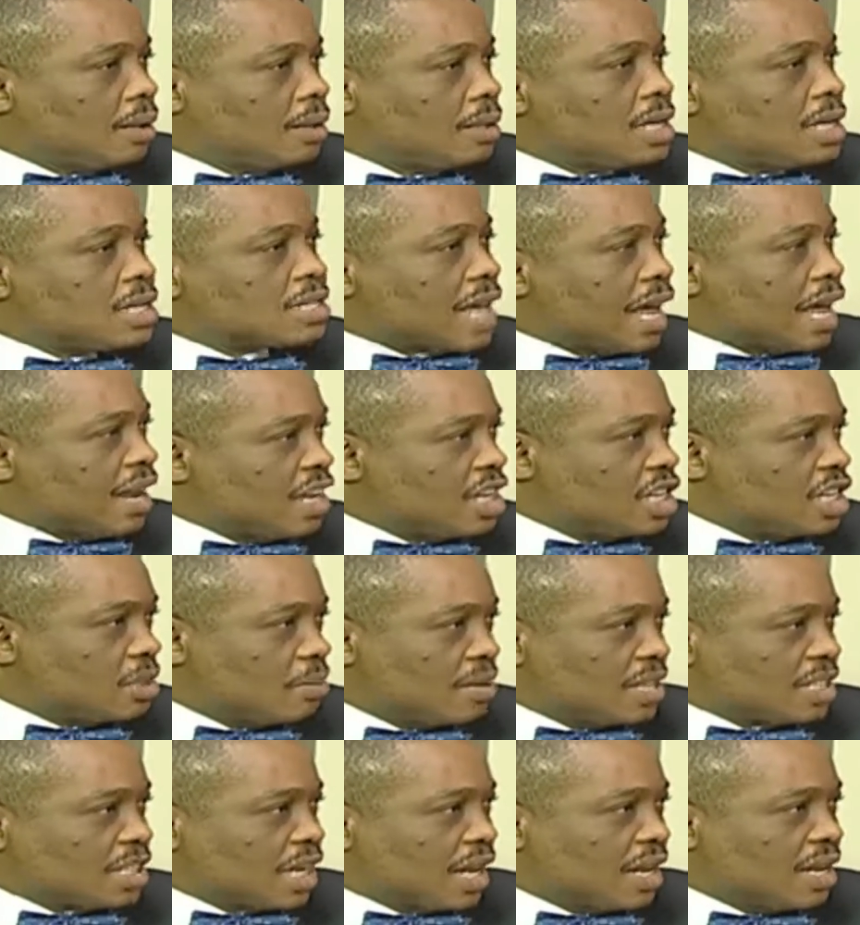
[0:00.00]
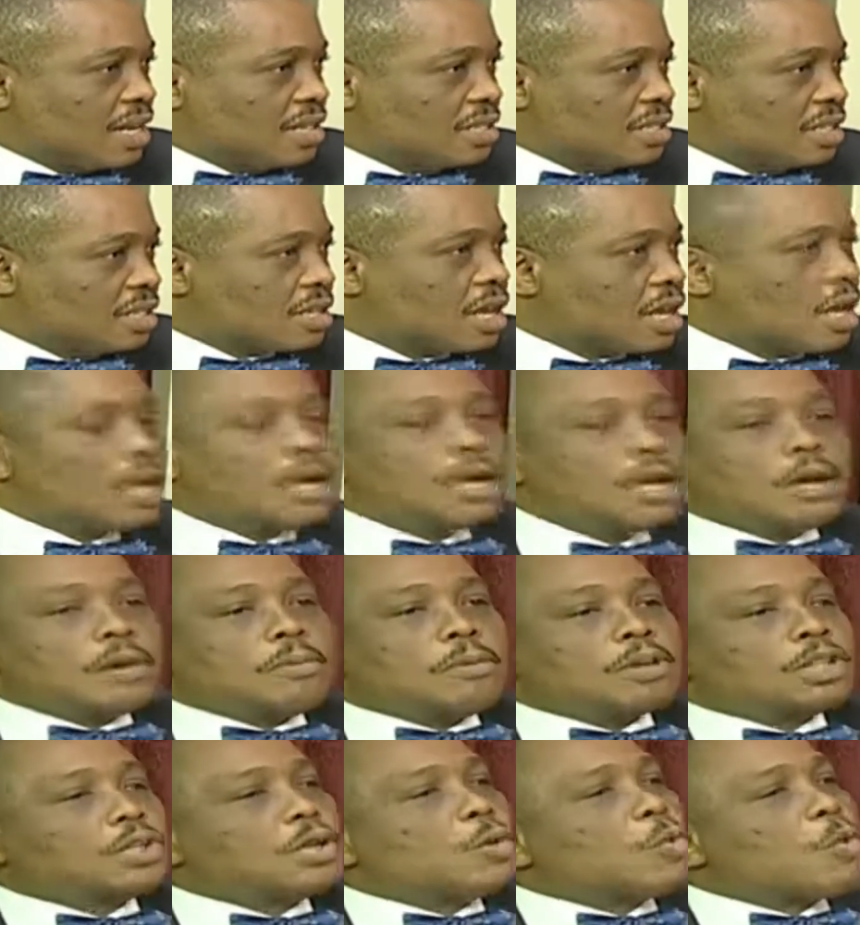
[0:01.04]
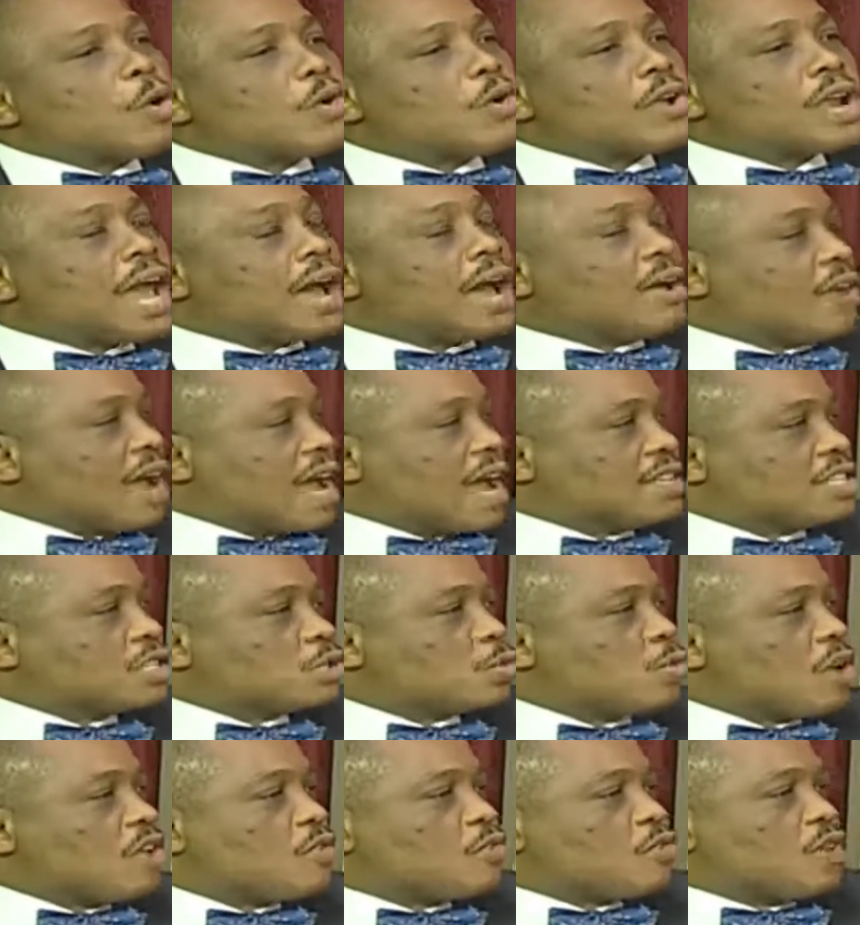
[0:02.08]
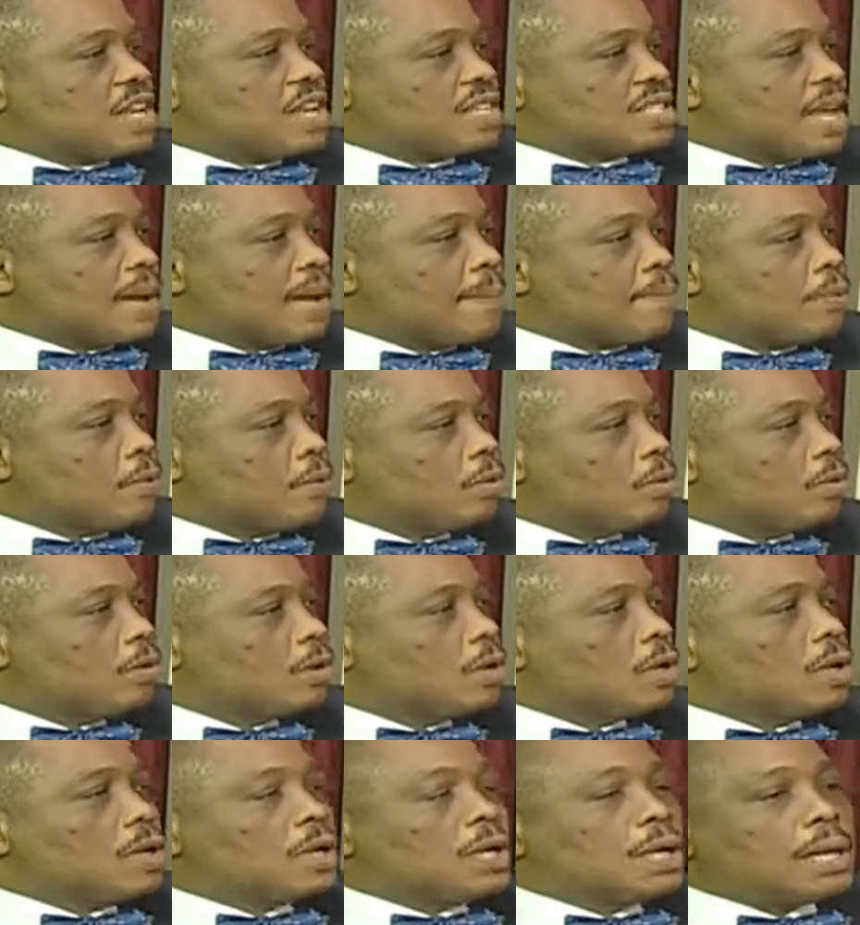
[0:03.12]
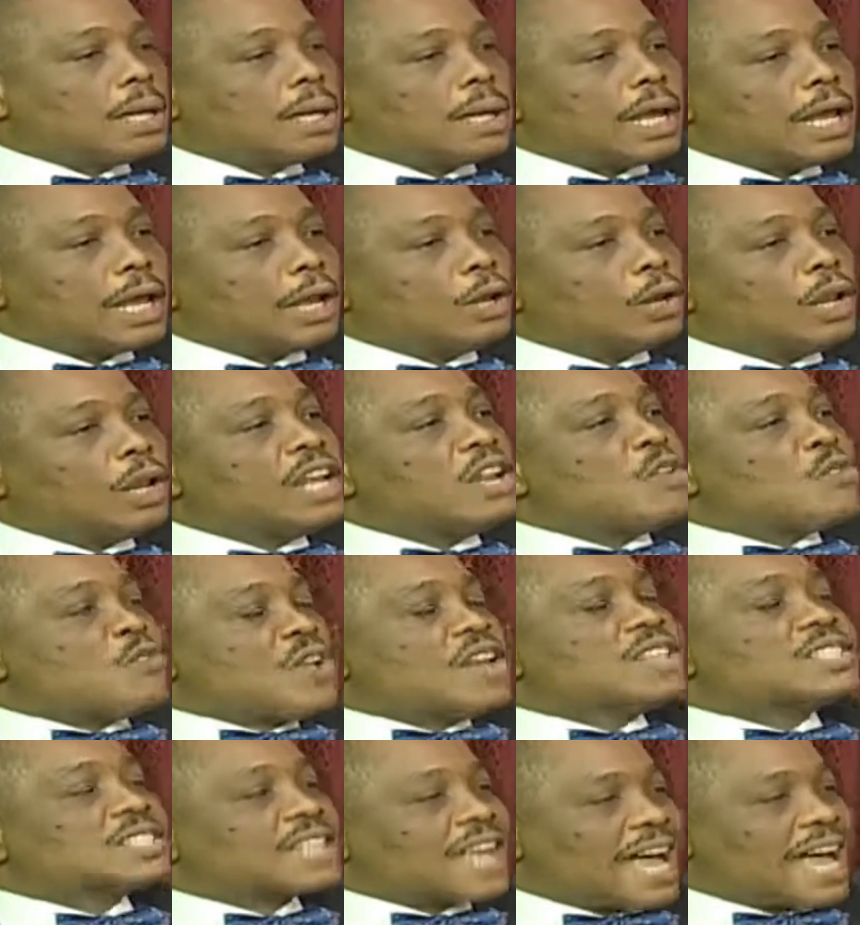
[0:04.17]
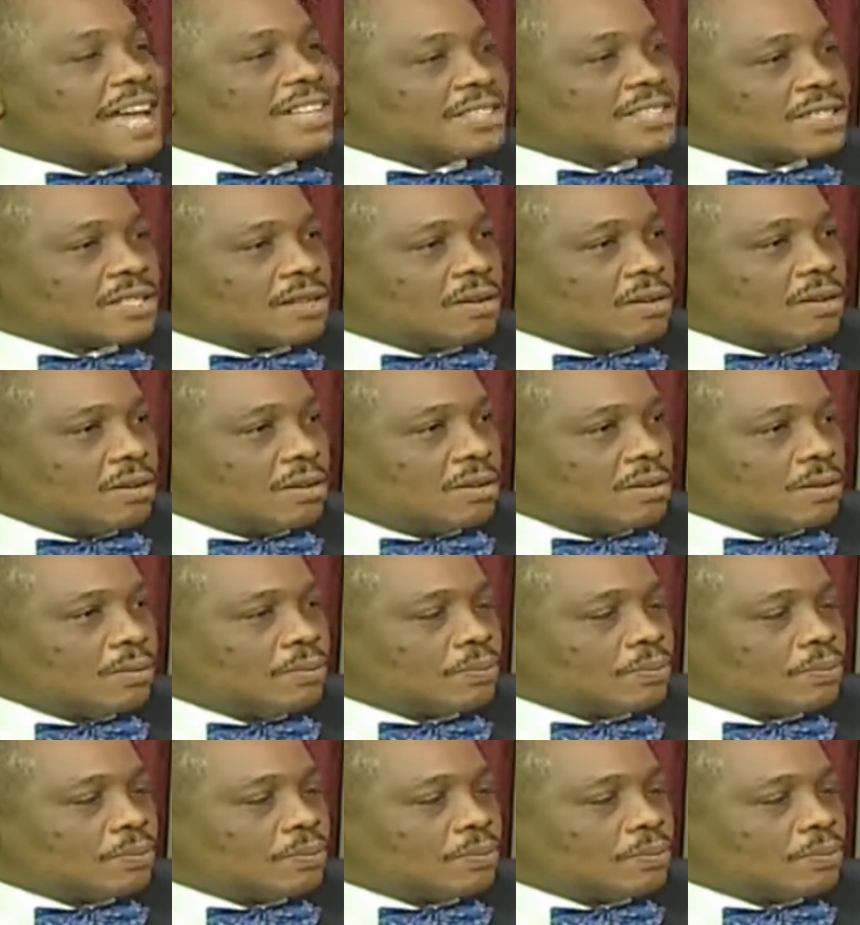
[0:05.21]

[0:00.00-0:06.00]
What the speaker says: These are legitimate challenges. But the worry arises when, for example, a defense counsel